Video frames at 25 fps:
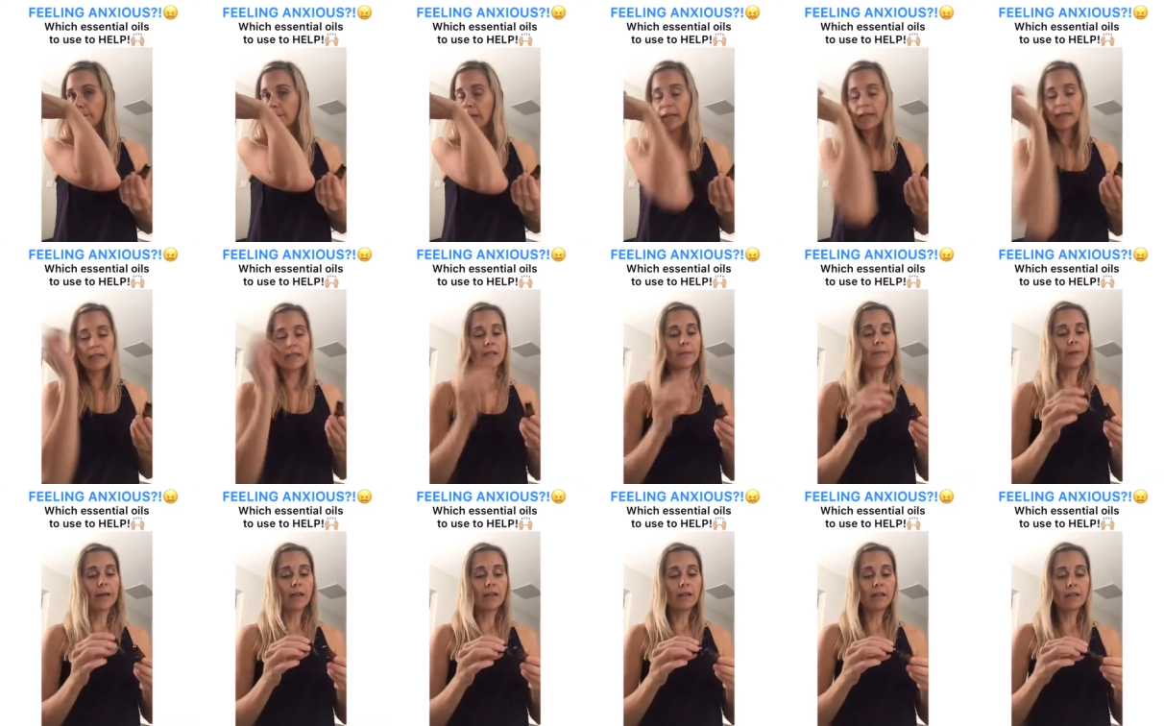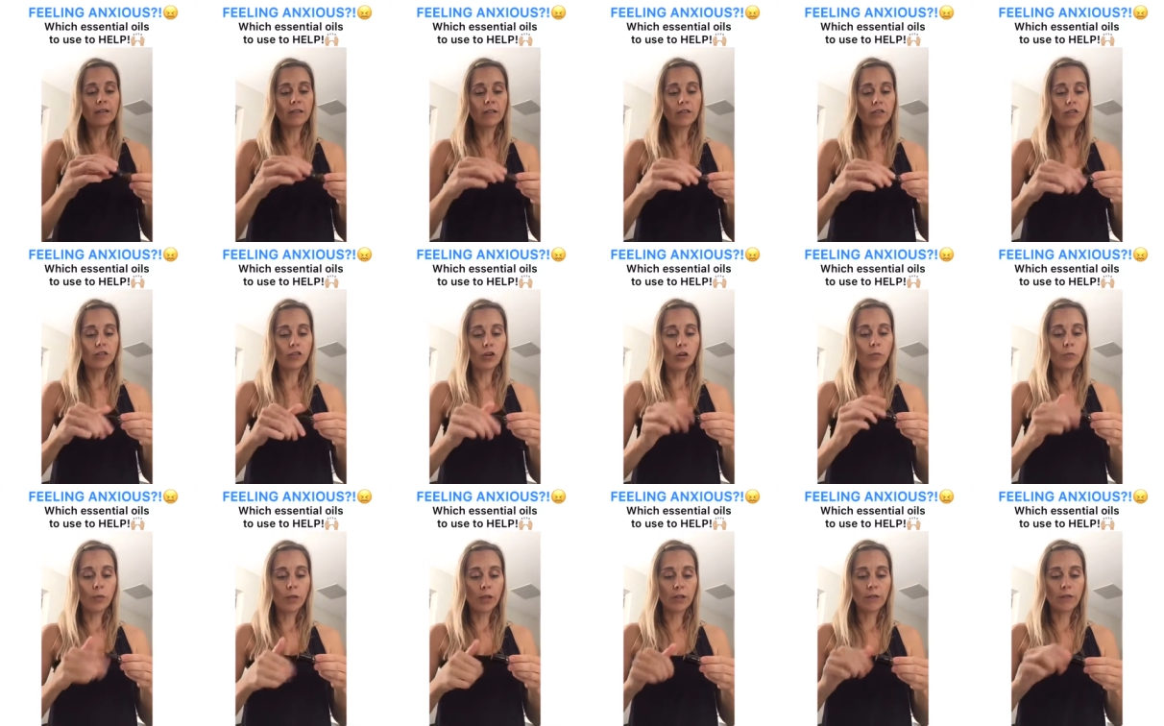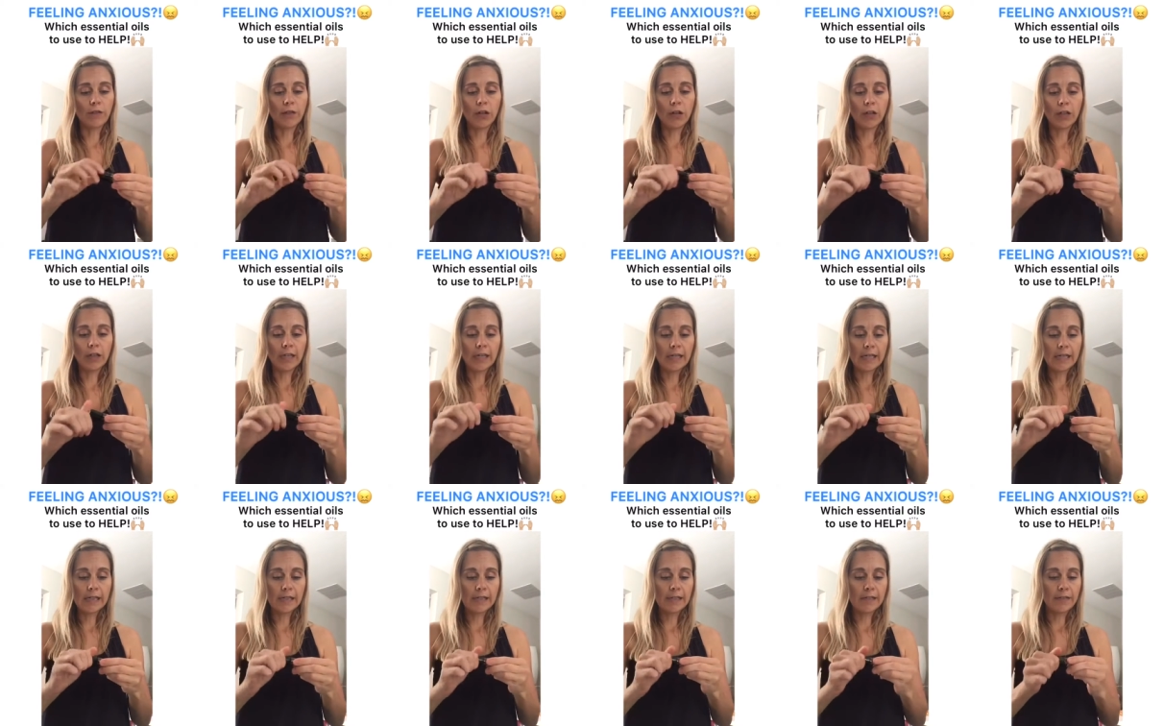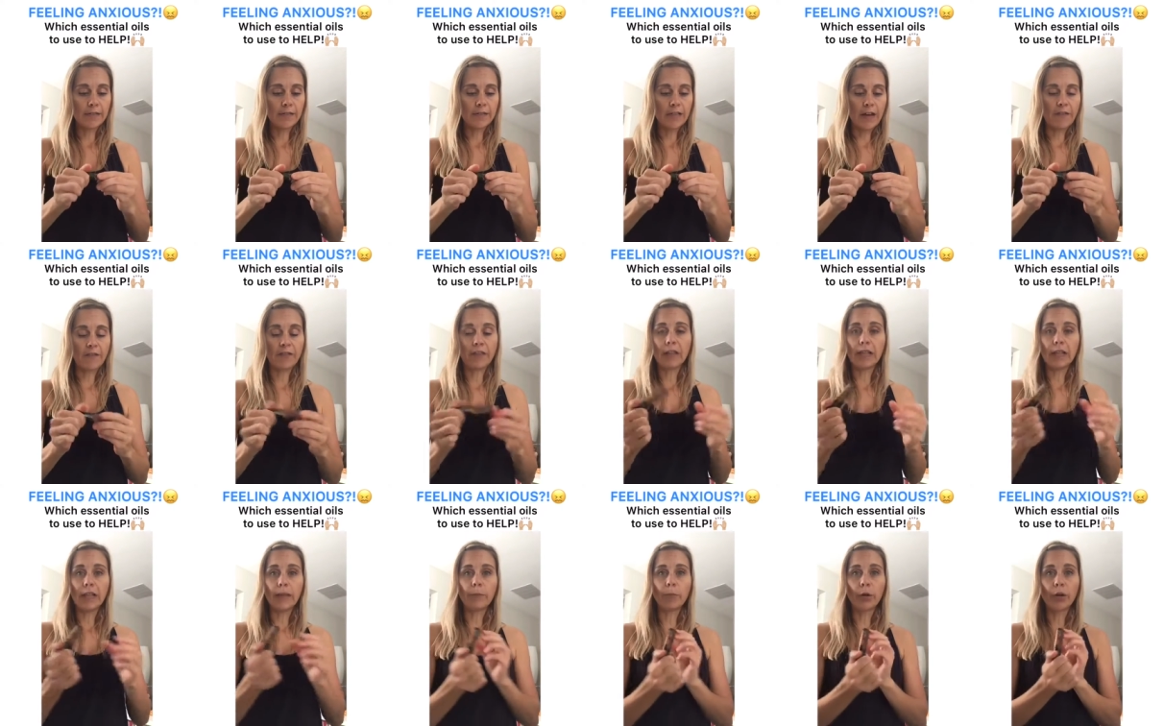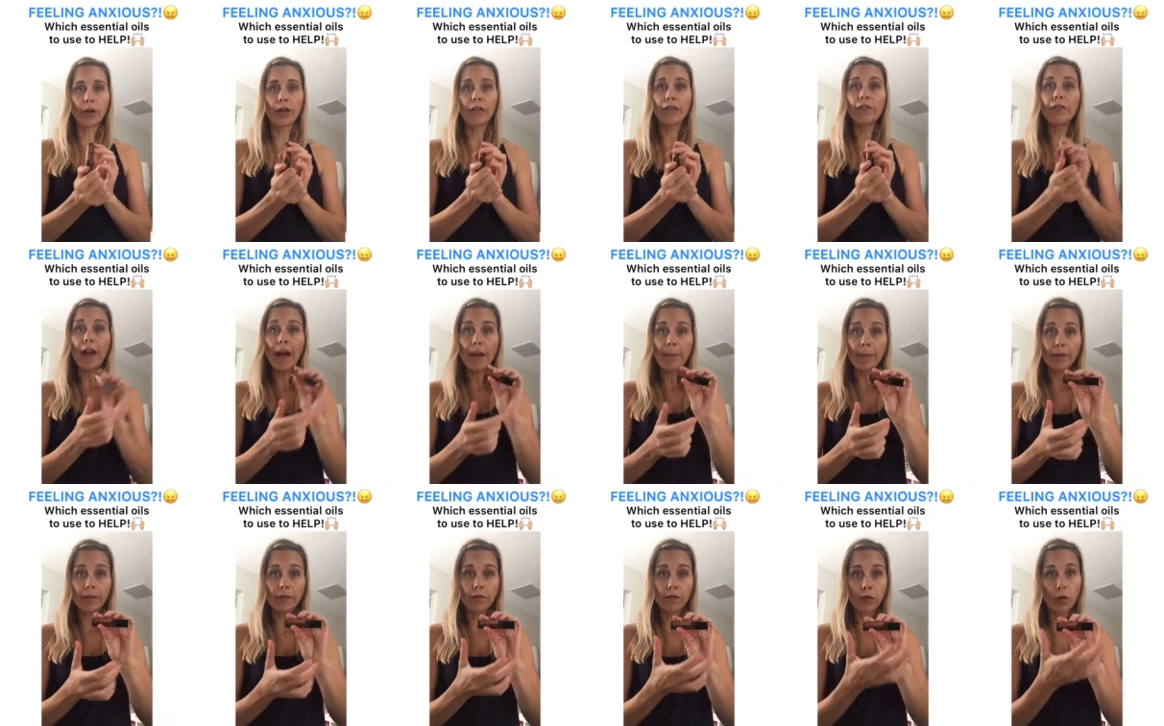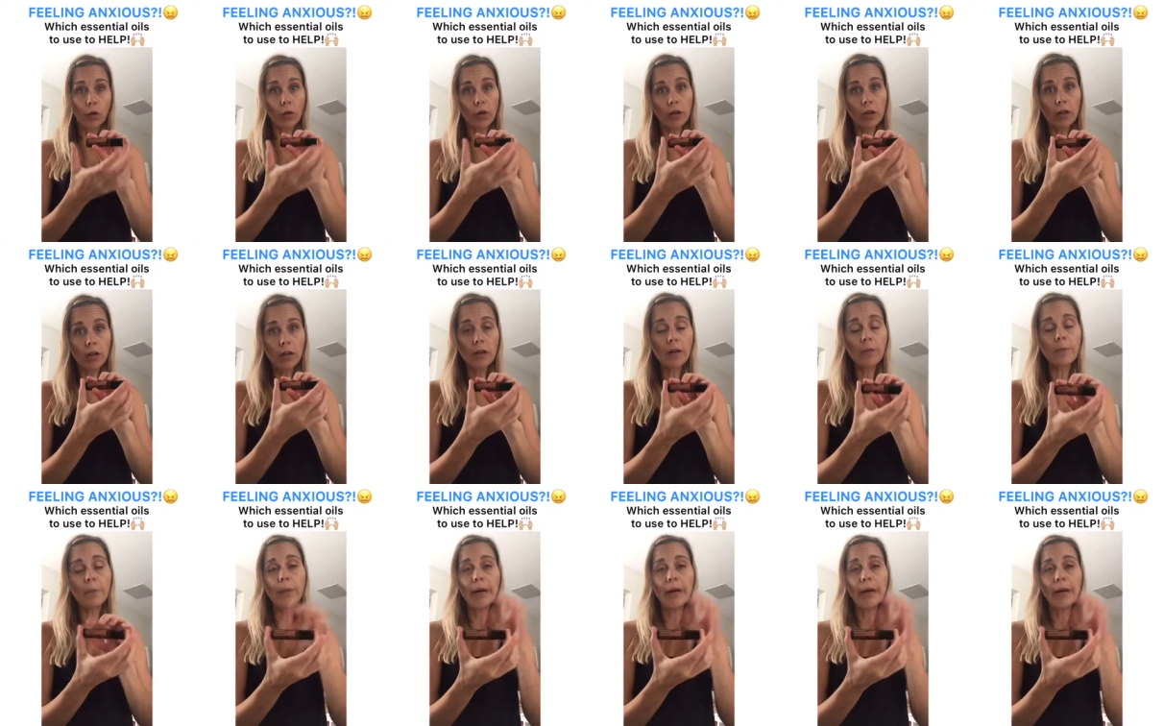And it smells so beautiful. It's definitely more femme and floral,